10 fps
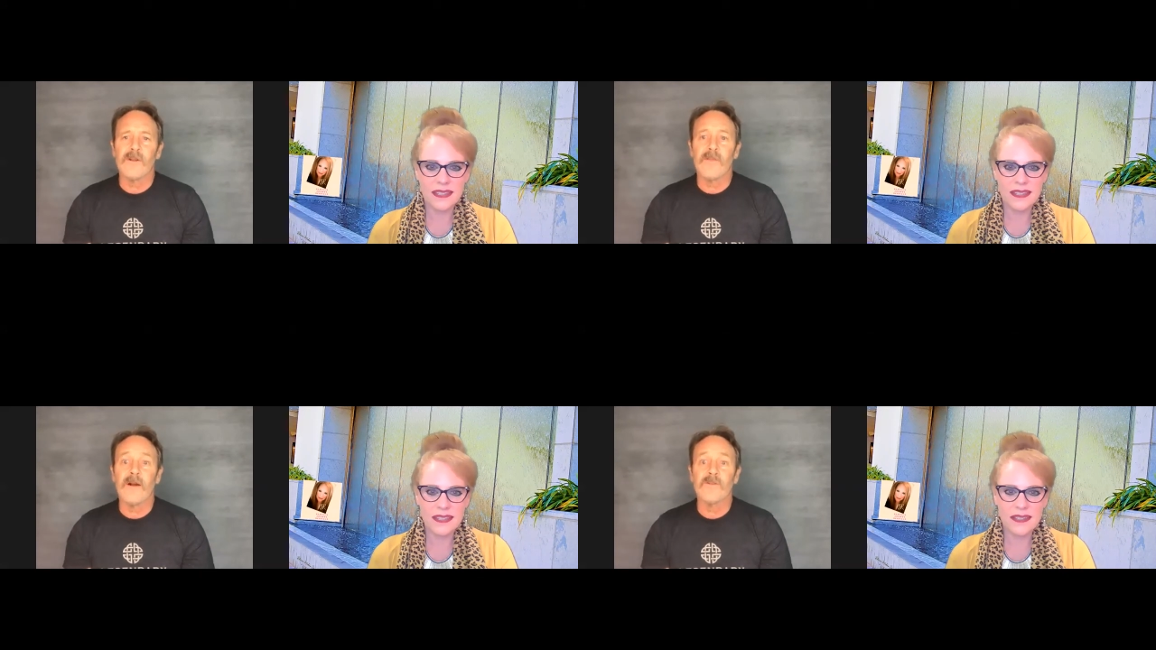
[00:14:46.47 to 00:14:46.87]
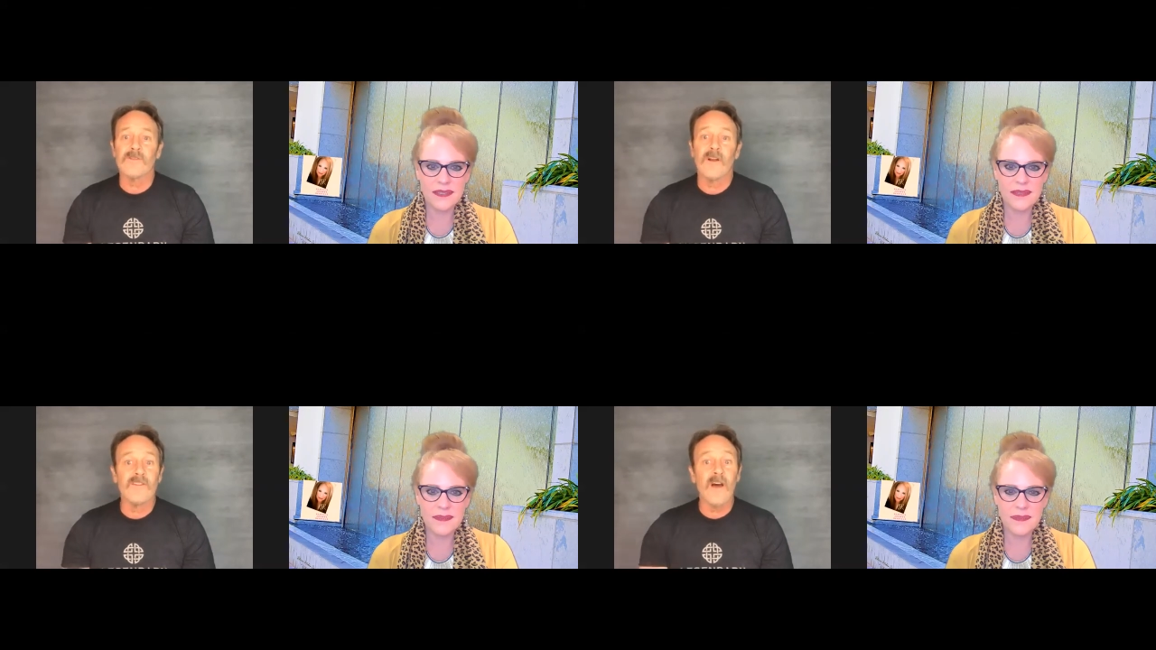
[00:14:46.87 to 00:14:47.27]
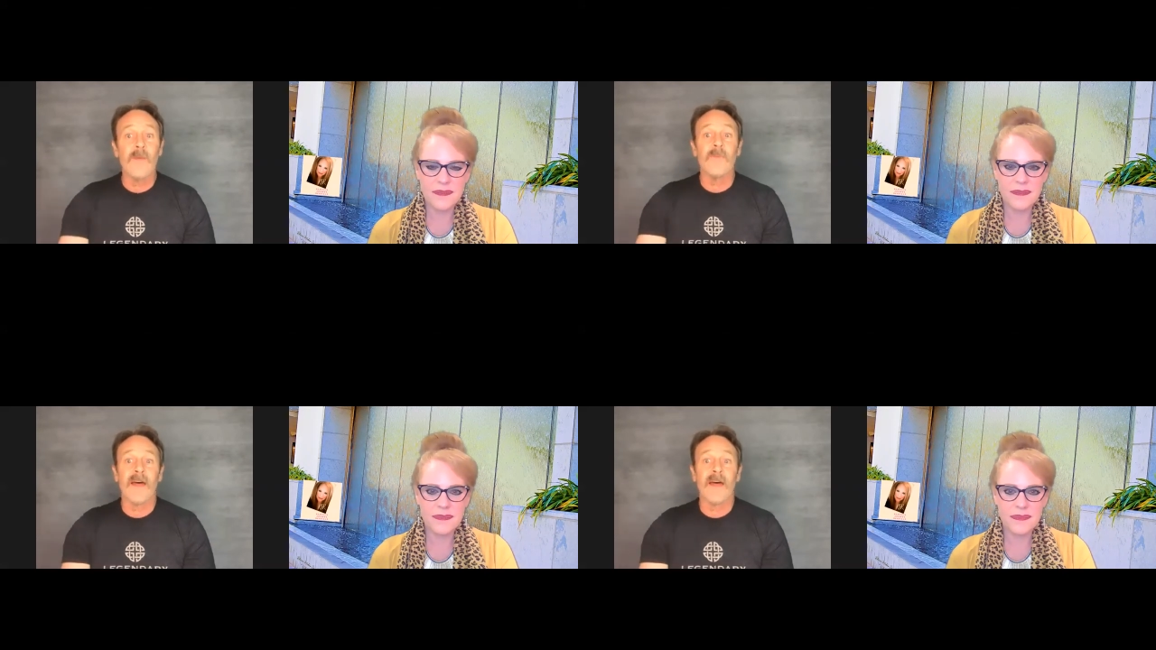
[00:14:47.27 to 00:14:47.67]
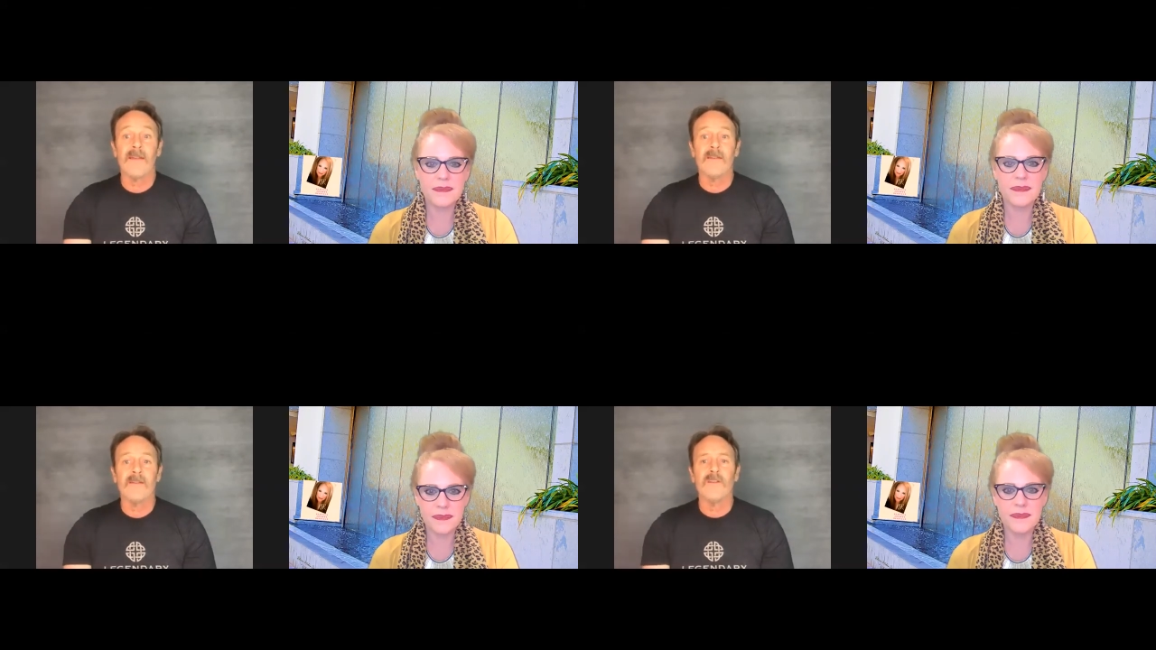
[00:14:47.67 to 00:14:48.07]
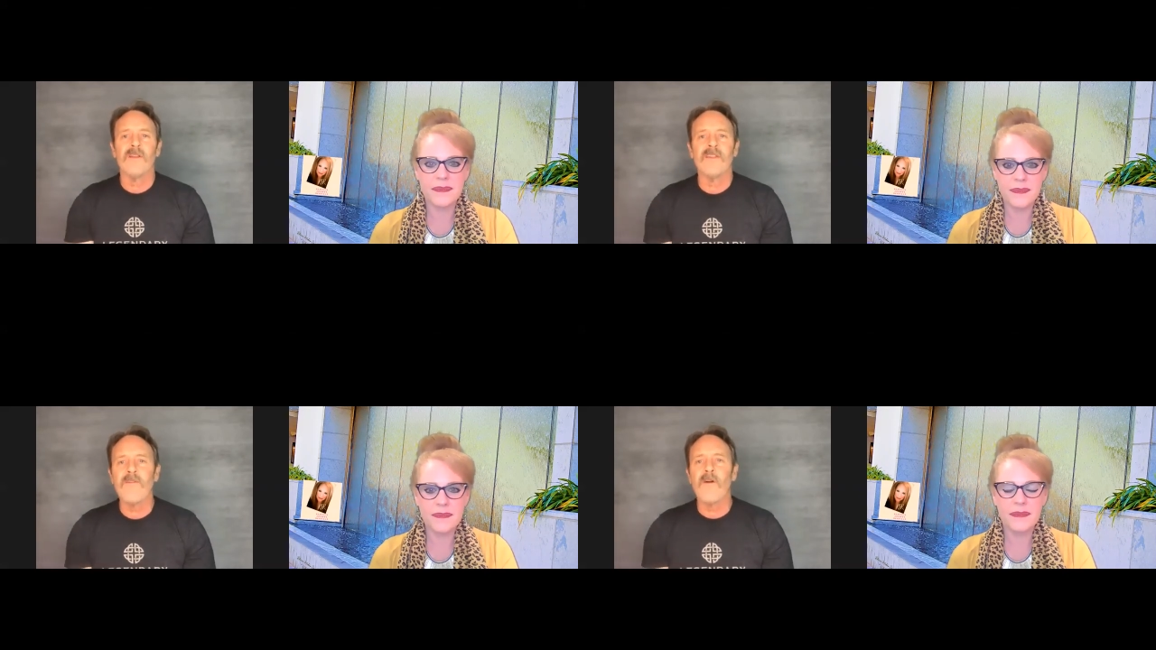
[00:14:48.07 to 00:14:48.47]
Speaker 1: thousand on top of that you know,
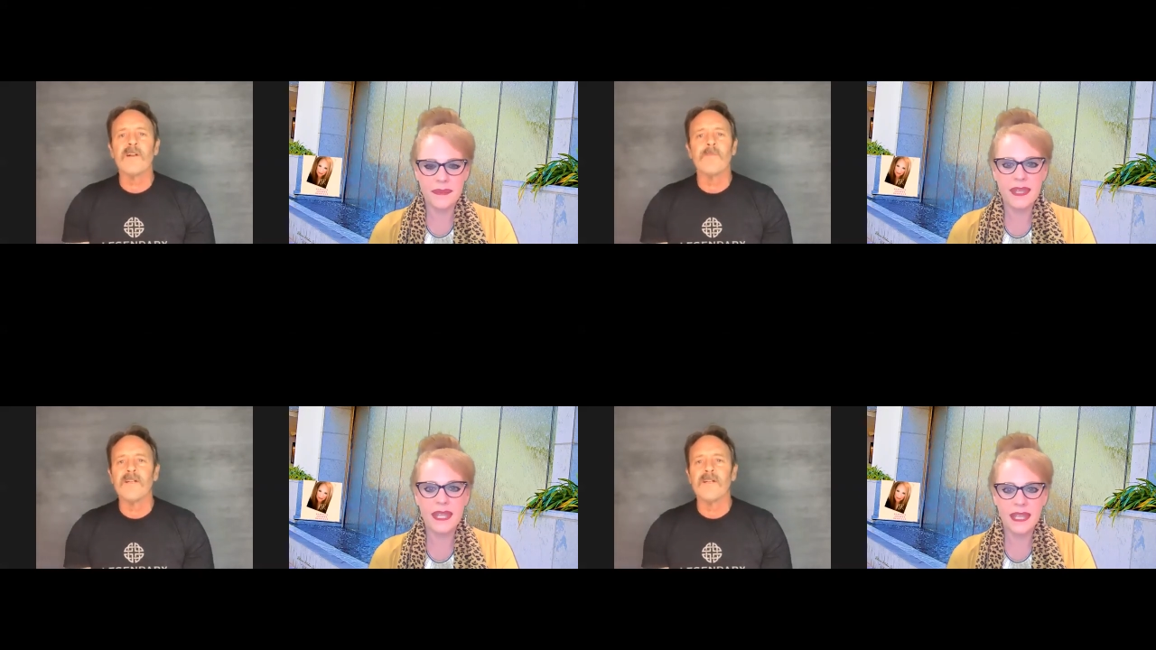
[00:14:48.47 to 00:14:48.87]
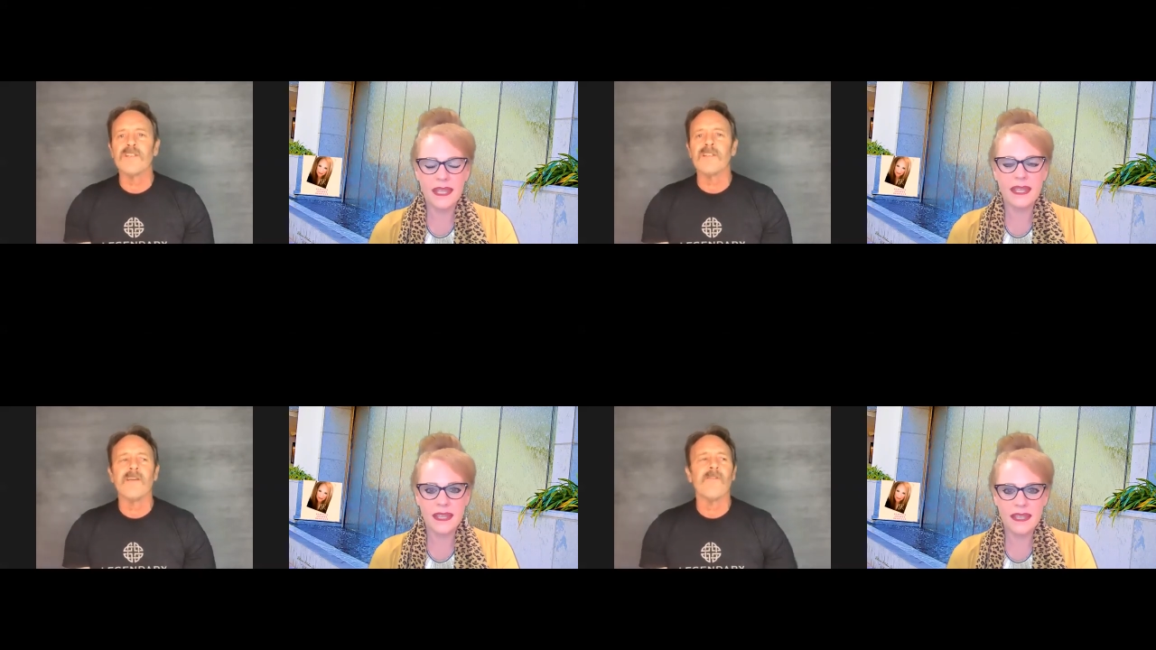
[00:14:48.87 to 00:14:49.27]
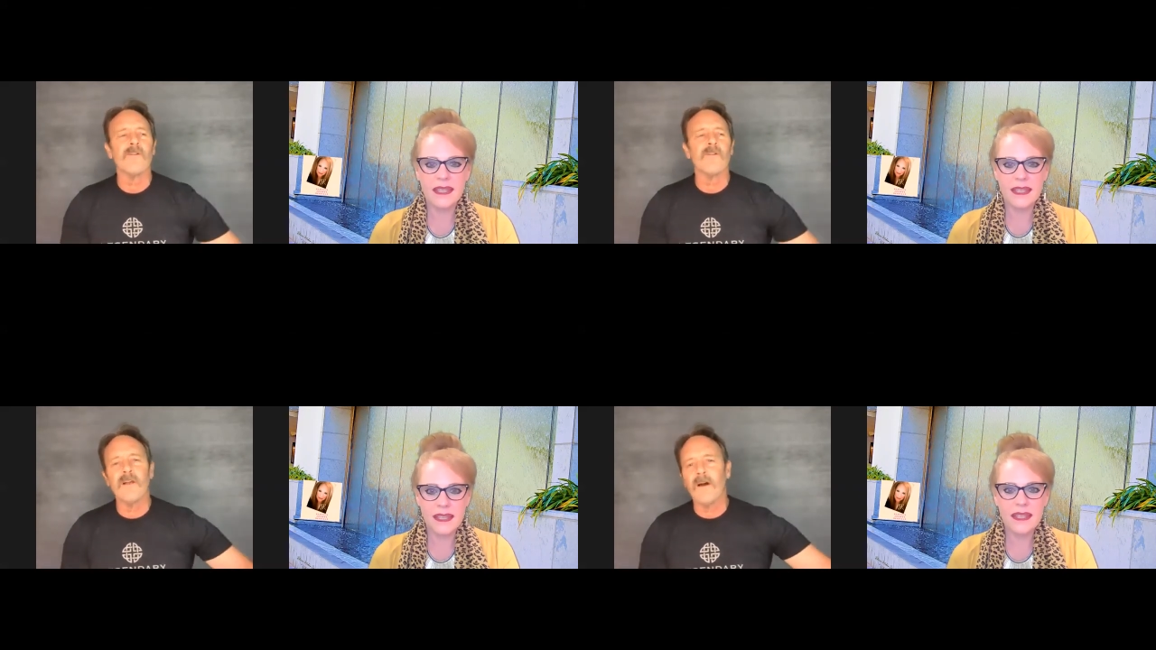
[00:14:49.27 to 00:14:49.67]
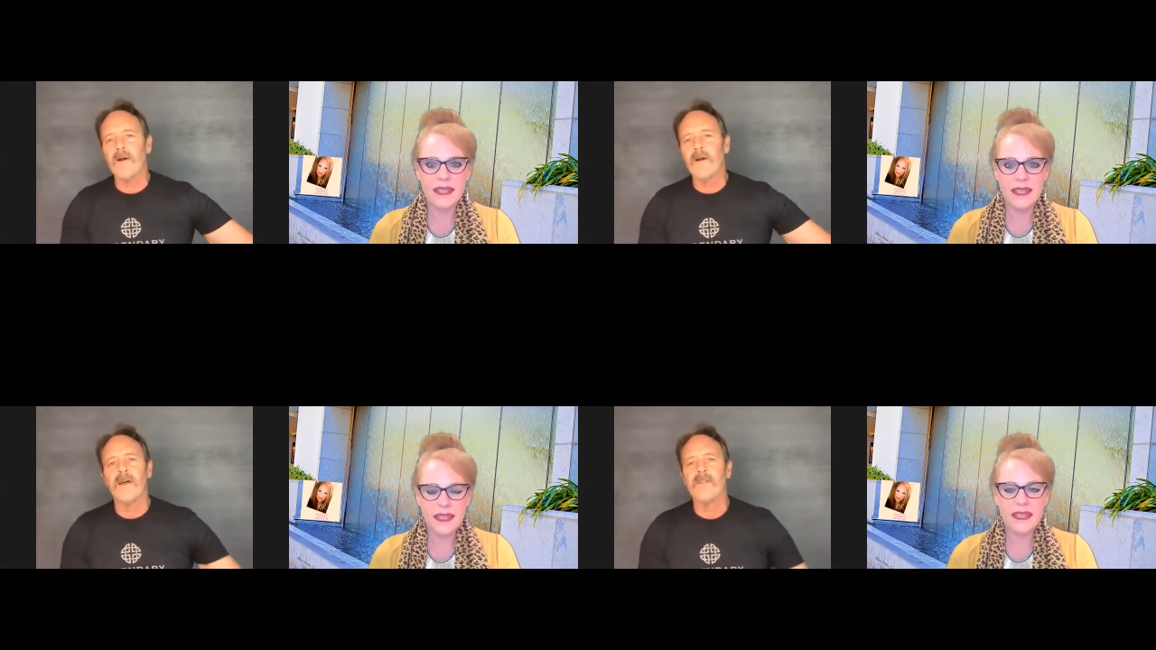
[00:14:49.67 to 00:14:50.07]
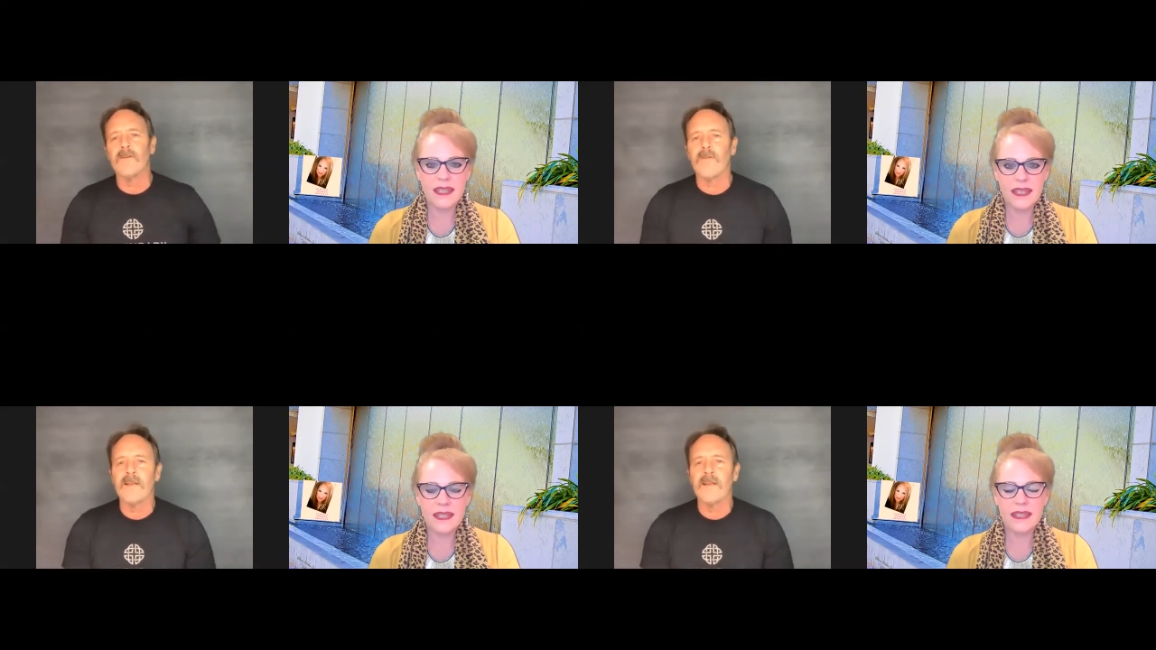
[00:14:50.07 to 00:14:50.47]
and they've already budgeted, they've already gone out and got their
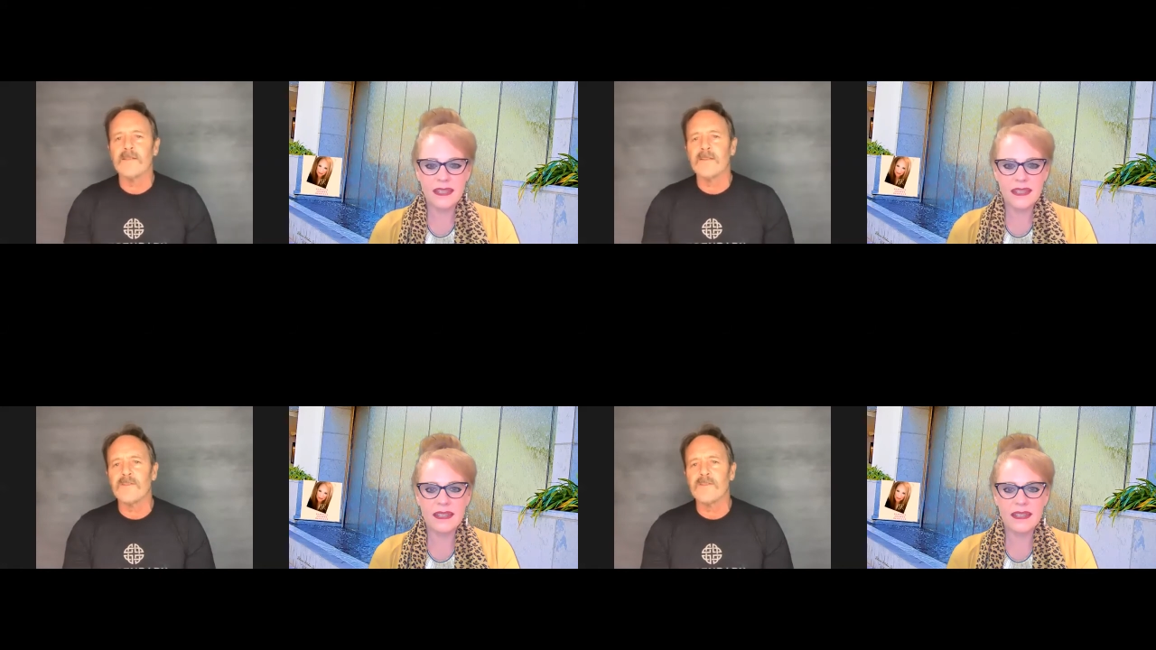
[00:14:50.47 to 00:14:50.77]
financing.